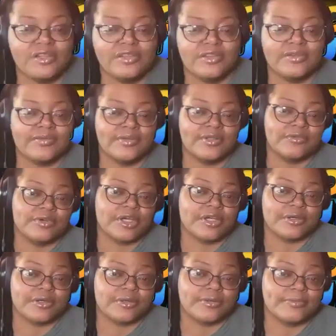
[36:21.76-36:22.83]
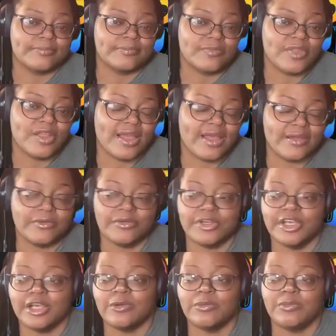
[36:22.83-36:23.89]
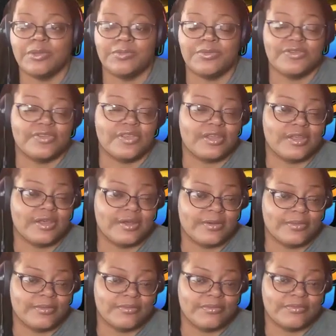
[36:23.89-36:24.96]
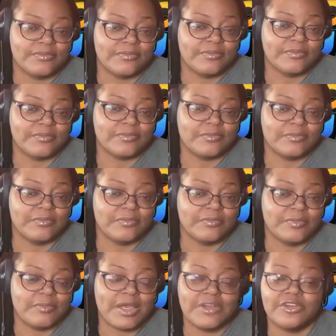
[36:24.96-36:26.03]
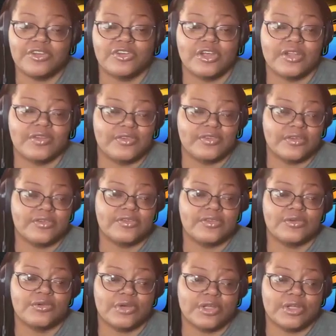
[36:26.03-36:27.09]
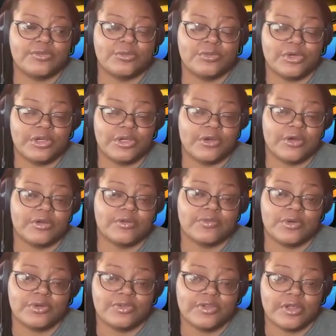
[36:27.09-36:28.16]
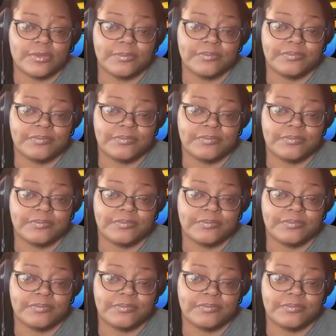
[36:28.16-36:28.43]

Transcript: just for the record, I don't care what people say now. Magic Johnson is the greatest point guard of all time.